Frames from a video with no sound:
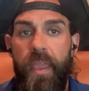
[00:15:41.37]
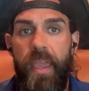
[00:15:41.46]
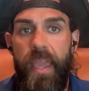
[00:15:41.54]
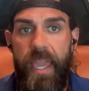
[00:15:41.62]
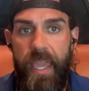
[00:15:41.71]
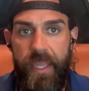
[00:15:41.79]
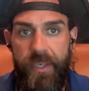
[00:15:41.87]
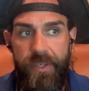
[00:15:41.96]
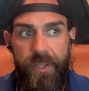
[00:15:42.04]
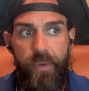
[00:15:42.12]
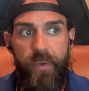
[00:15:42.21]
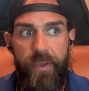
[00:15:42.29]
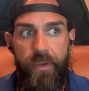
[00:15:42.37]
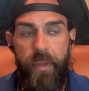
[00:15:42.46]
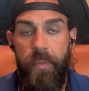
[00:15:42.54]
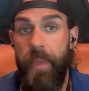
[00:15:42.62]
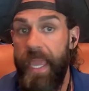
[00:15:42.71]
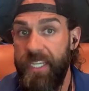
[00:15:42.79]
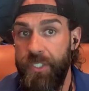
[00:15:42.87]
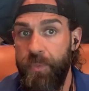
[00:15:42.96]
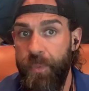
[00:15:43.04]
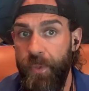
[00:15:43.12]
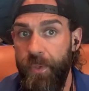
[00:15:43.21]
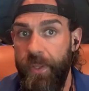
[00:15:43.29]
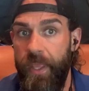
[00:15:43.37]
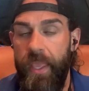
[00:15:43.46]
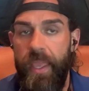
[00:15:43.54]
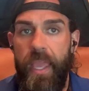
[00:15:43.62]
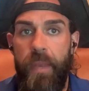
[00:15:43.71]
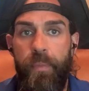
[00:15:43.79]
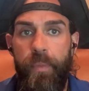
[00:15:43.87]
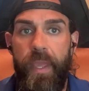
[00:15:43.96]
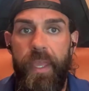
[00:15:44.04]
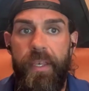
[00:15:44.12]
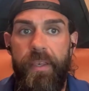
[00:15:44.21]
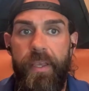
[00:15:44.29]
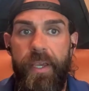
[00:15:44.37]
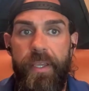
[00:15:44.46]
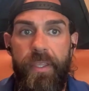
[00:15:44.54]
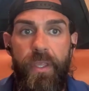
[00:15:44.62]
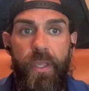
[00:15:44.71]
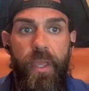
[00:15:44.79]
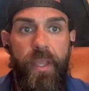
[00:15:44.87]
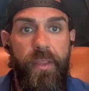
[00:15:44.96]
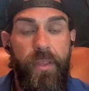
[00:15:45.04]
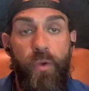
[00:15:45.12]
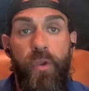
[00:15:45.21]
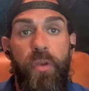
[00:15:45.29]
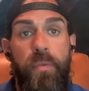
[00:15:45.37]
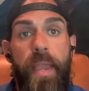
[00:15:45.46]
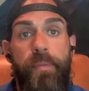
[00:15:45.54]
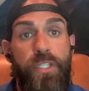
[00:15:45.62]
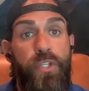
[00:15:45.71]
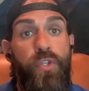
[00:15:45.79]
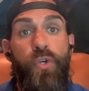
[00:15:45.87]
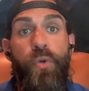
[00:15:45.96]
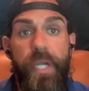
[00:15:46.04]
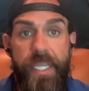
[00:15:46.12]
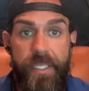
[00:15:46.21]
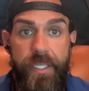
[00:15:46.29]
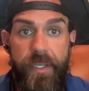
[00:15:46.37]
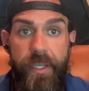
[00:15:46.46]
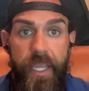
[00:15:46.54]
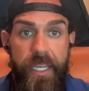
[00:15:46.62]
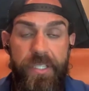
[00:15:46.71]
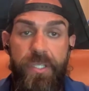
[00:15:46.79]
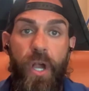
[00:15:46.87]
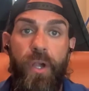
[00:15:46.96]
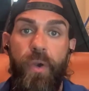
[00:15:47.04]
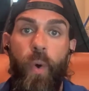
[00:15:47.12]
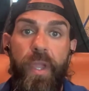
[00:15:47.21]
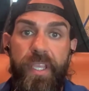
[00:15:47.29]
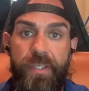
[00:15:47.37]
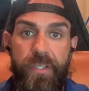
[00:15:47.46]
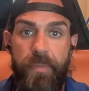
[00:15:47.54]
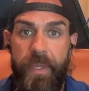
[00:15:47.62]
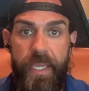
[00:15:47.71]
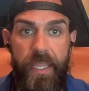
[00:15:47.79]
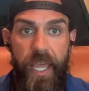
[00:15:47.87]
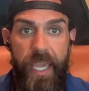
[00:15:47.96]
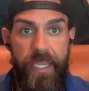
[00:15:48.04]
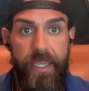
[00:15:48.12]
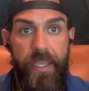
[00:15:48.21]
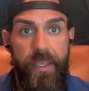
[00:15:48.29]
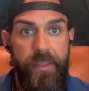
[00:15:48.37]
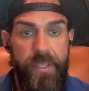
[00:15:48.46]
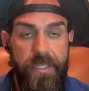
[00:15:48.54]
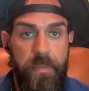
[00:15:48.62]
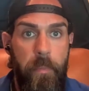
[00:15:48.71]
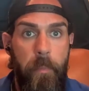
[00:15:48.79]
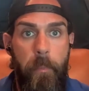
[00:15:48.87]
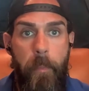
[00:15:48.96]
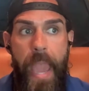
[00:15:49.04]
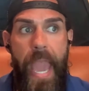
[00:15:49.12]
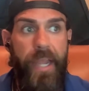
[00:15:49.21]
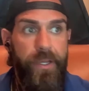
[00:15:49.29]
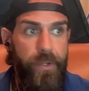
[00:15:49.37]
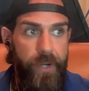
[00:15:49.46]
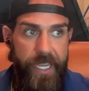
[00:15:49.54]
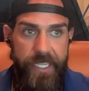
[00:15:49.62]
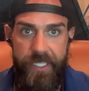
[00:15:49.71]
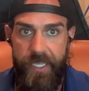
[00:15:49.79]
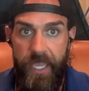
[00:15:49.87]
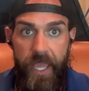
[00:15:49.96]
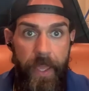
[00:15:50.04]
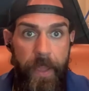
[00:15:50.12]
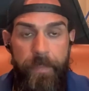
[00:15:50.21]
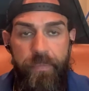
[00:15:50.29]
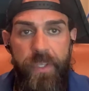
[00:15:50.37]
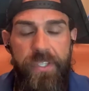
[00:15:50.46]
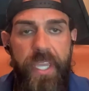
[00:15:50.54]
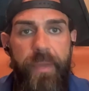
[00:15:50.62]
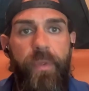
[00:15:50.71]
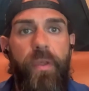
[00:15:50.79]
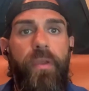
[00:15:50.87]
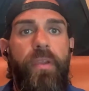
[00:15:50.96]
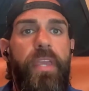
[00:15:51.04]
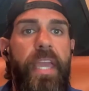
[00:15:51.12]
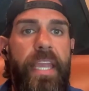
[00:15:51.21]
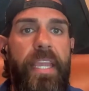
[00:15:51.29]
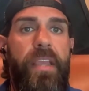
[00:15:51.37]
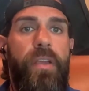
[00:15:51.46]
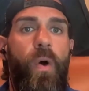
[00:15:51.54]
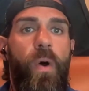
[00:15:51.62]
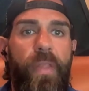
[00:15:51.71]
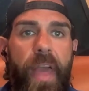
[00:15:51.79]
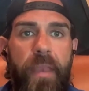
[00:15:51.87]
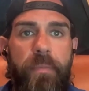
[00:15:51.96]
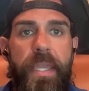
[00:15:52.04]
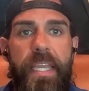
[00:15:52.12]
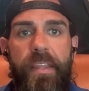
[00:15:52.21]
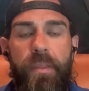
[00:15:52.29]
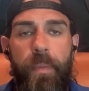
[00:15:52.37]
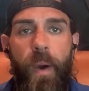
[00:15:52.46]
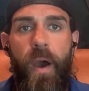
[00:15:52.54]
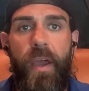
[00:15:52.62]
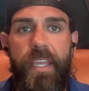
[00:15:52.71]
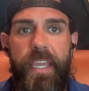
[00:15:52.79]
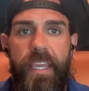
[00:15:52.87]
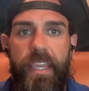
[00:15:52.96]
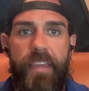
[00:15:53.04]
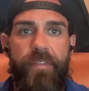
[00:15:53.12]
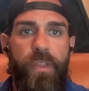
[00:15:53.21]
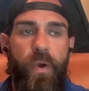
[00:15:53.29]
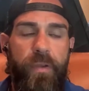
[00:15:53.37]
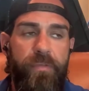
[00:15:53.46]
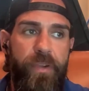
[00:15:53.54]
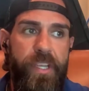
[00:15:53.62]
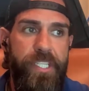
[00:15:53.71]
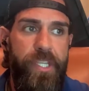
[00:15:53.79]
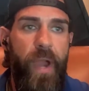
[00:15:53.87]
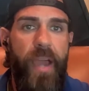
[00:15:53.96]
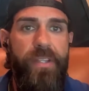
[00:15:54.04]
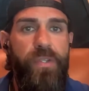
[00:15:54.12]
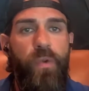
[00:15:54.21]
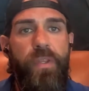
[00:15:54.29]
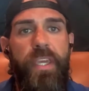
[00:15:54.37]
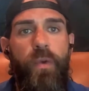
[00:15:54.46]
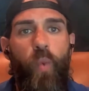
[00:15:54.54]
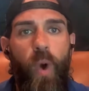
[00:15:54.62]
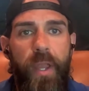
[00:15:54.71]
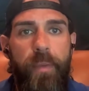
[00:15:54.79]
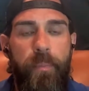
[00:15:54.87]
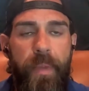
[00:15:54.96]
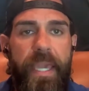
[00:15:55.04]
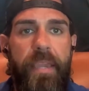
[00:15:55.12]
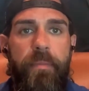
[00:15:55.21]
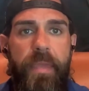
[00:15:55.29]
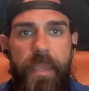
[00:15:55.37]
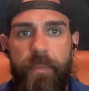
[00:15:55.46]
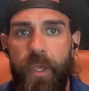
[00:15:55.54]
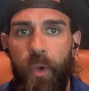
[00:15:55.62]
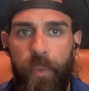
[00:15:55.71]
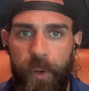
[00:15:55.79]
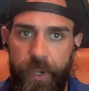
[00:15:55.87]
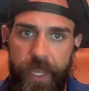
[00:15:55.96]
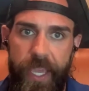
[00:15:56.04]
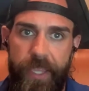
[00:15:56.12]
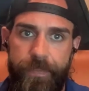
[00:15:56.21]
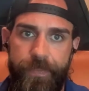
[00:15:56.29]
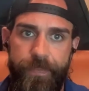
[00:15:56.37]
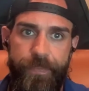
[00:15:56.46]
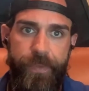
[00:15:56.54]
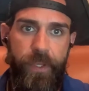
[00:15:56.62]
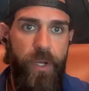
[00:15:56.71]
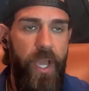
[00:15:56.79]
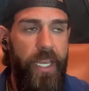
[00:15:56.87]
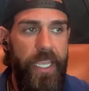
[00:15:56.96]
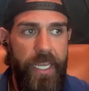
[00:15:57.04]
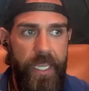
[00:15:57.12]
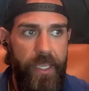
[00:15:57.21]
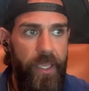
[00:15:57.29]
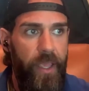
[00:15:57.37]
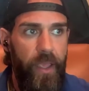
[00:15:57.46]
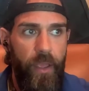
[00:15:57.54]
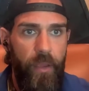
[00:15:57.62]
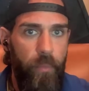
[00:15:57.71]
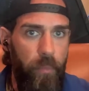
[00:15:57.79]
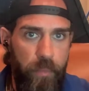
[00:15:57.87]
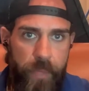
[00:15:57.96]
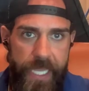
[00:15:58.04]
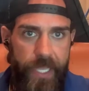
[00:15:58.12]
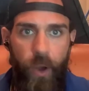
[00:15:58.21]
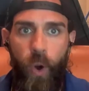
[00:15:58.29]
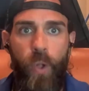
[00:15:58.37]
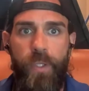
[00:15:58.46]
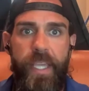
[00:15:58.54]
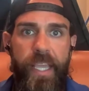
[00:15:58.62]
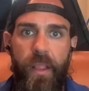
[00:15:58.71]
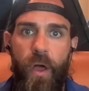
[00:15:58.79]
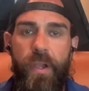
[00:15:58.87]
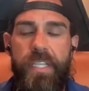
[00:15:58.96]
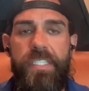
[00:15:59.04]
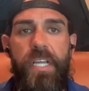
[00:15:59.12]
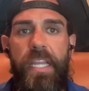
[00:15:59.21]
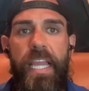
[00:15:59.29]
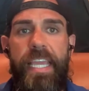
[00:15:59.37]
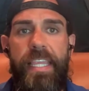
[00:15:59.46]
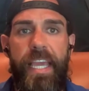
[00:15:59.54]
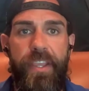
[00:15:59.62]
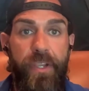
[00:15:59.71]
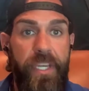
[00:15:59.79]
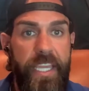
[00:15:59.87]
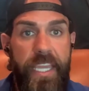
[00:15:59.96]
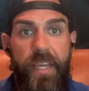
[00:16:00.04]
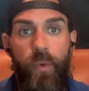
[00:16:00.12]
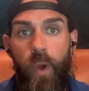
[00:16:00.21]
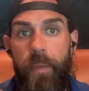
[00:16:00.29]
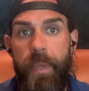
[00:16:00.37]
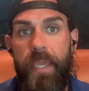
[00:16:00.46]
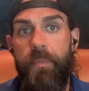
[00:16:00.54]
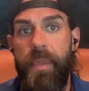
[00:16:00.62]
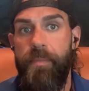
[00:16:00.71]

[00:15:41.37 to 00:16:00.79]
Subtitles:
and manageable, and you're going to be able to do it. And it's not going to be like this mad, crazy. See, getting all that meat in the body, even though it freaks you out, it's only one big meat meal per day. You're not eating meat all day long. It's not like that. You're going to eat one big meat